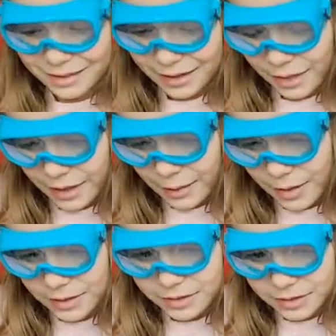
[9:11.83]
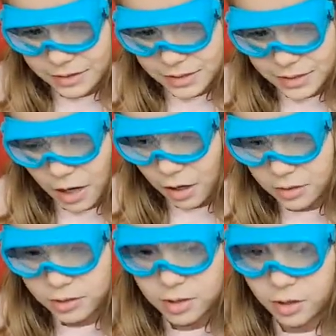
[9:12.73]
They can make
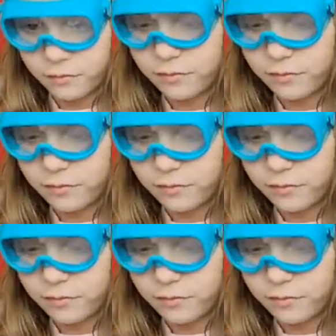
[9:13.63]
tons of